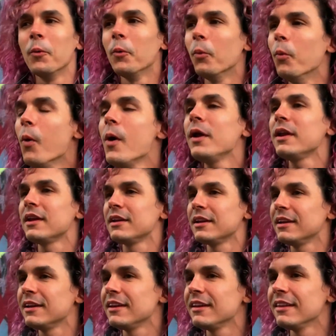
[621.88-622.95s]
what
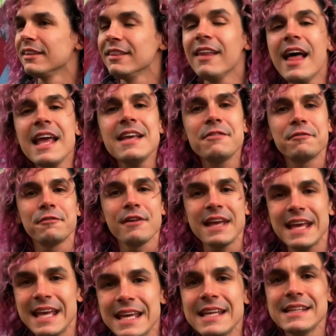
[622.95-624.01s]
life
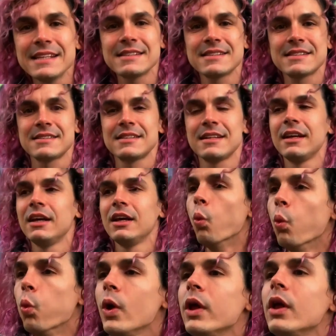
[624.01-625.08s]
is,
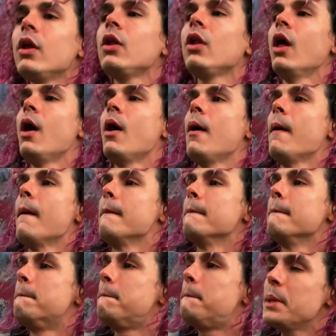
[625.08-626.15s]
will
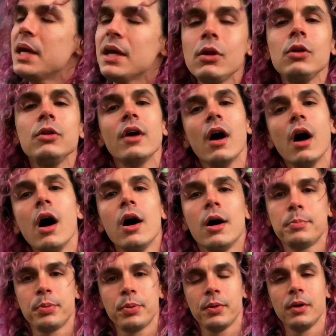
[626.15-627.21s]
build
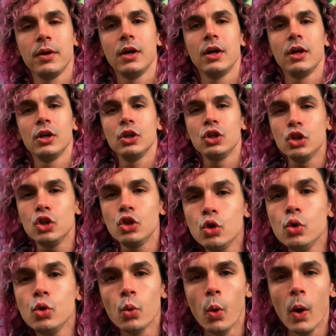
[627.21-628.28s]
up
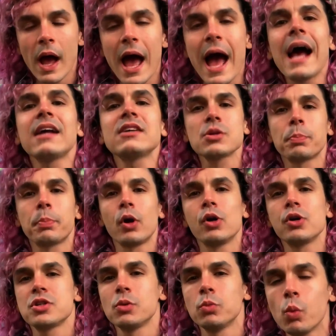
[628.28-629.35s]
you as a
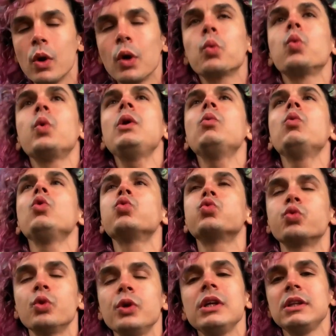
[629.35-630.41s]
person, where we will
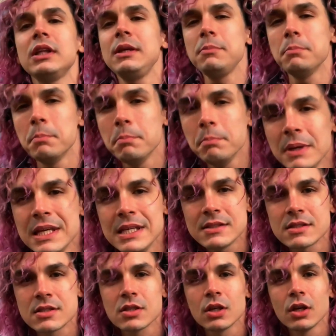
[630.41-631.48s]
really
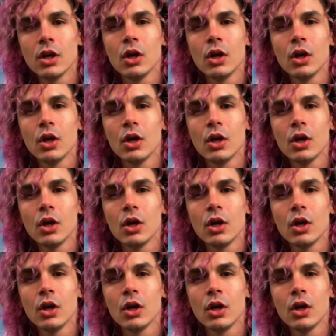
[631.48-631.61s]
meet